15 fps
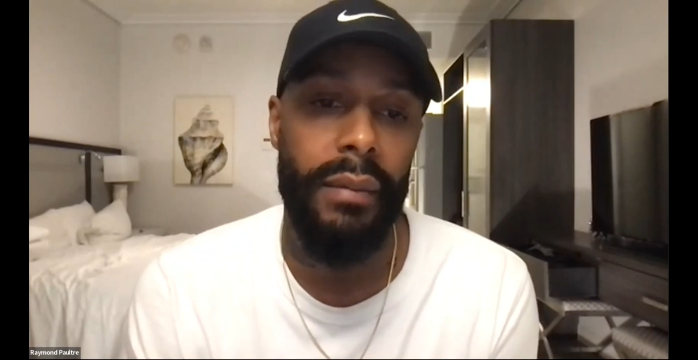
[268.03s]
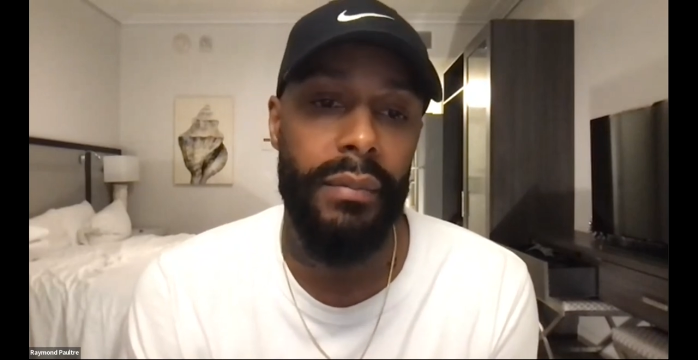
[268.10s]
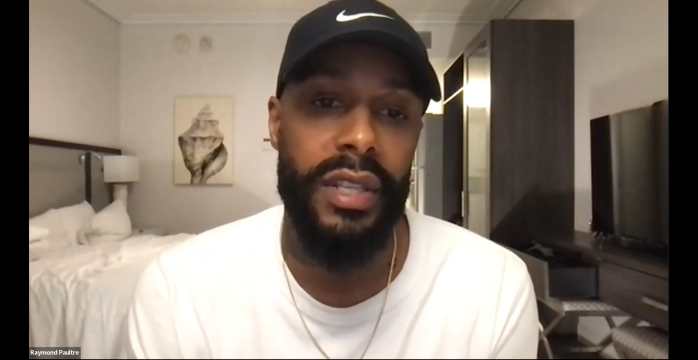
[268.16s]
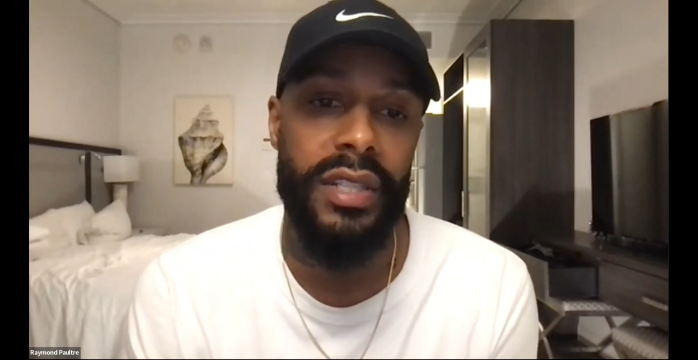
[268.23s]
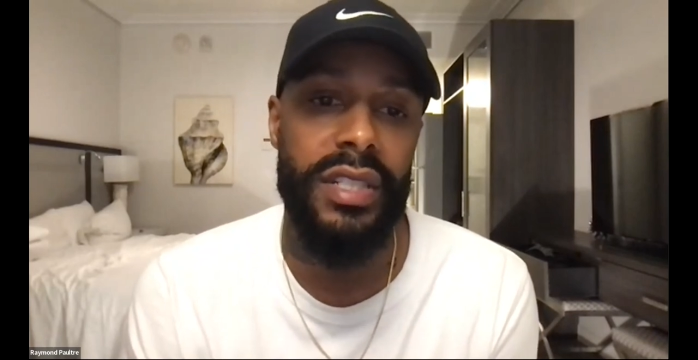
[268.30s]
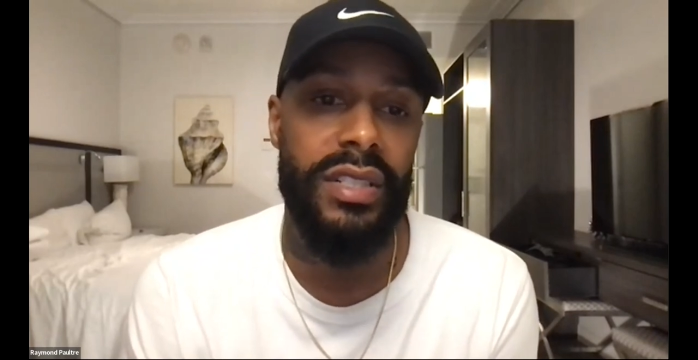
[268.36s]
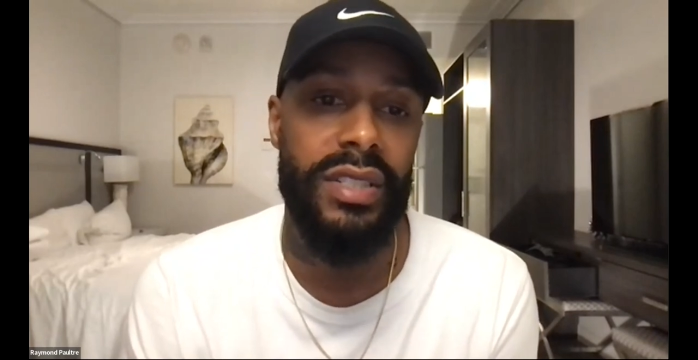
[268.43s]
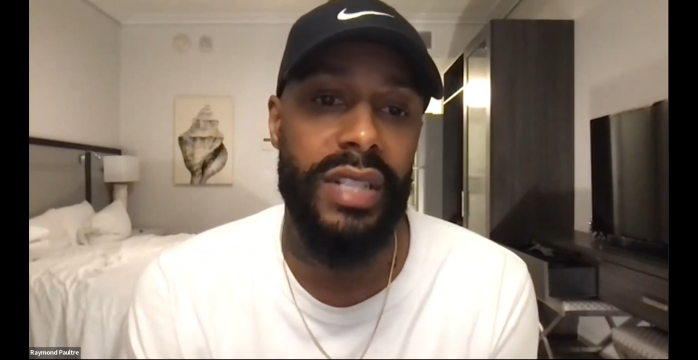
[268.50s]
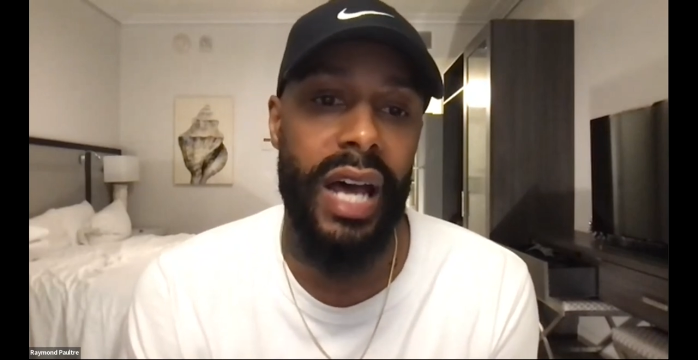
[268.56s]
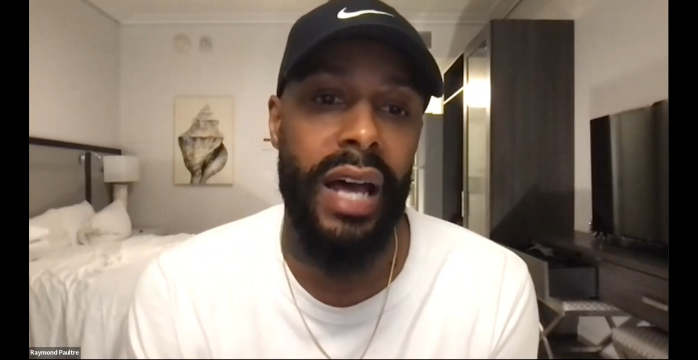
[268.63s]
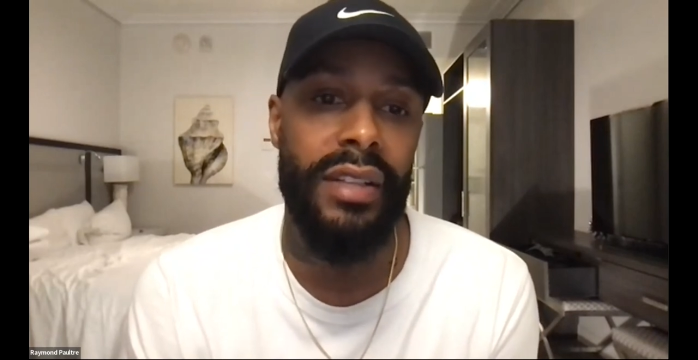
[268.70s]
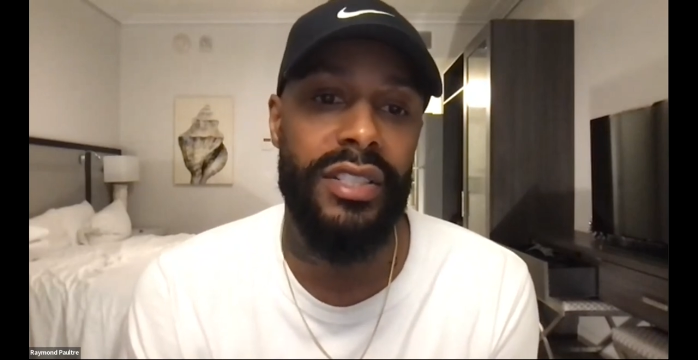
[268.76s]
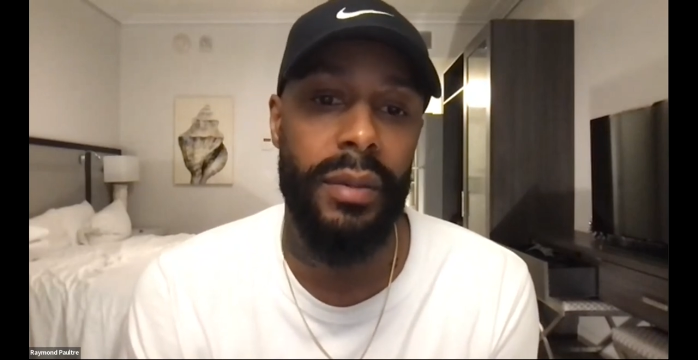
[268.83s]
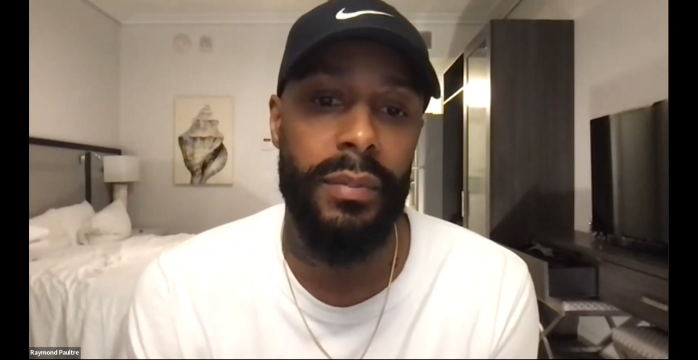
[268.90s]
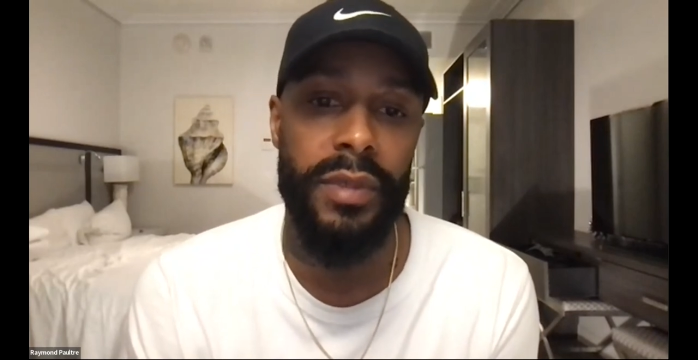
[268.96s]
This is
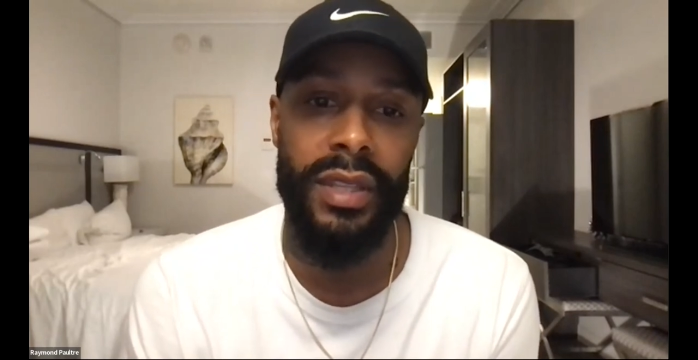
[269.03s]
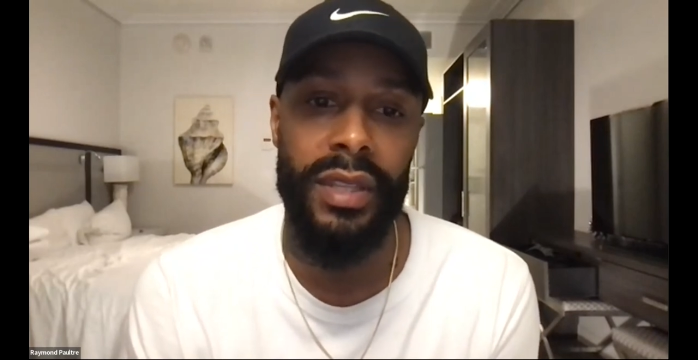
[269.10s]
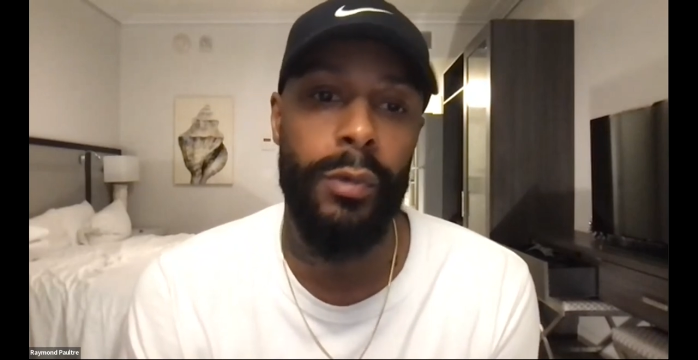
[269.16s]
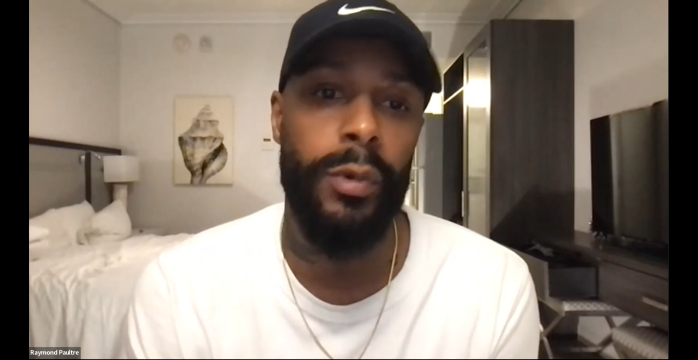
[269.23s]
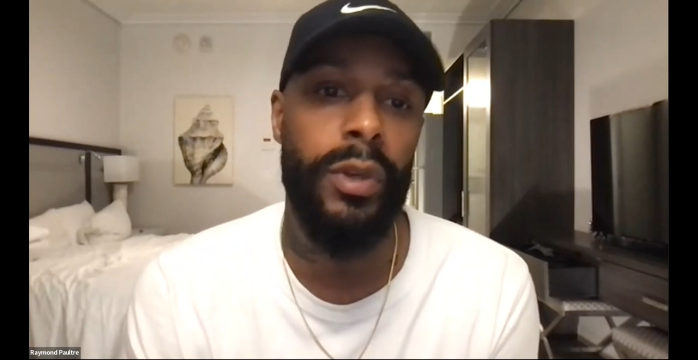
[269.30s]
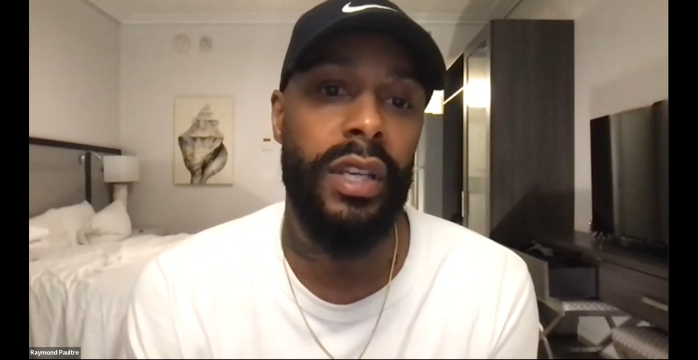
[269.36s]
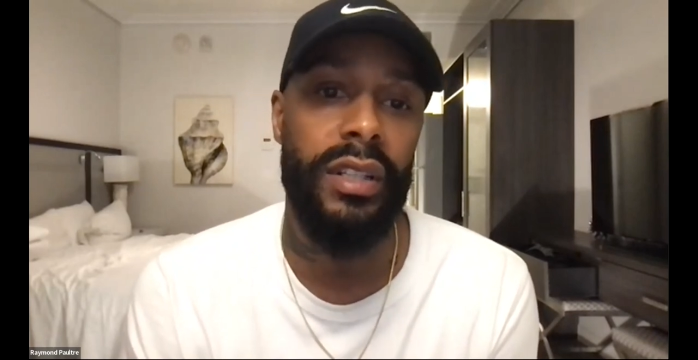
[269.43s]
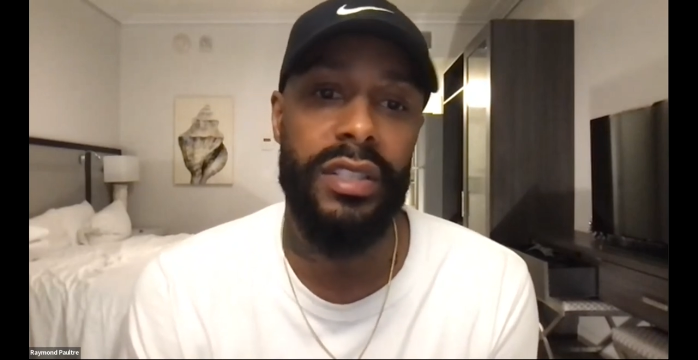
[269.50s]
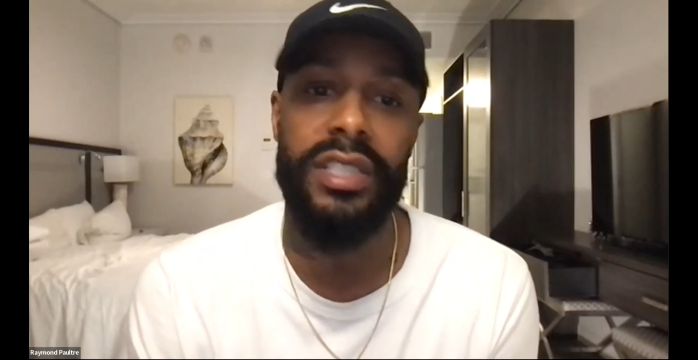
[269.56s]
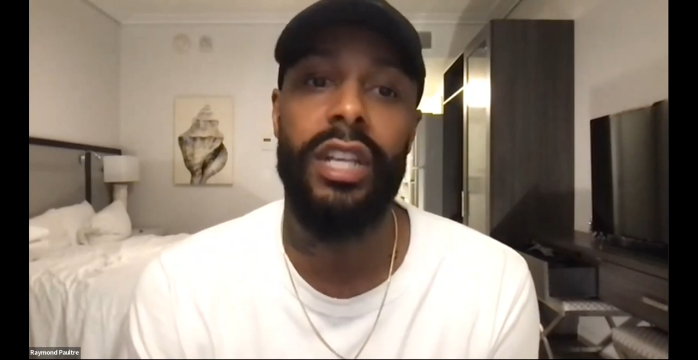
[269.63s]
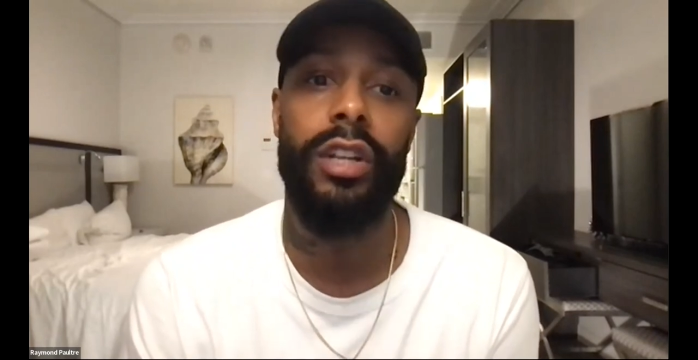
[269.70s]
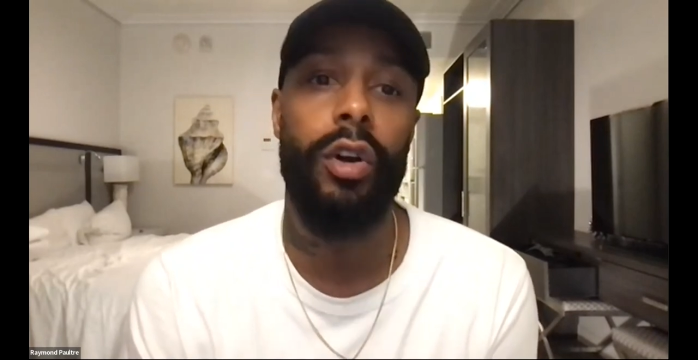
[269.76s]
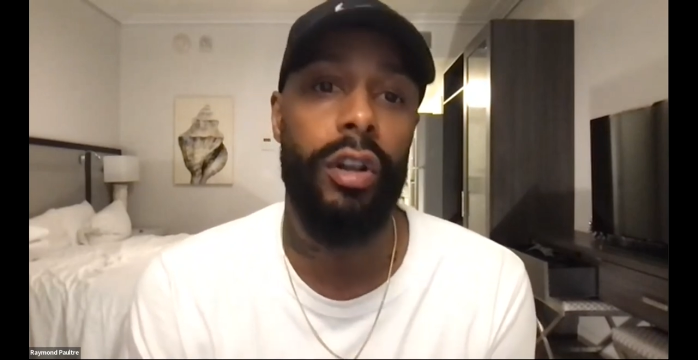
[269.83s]
not something that we can sit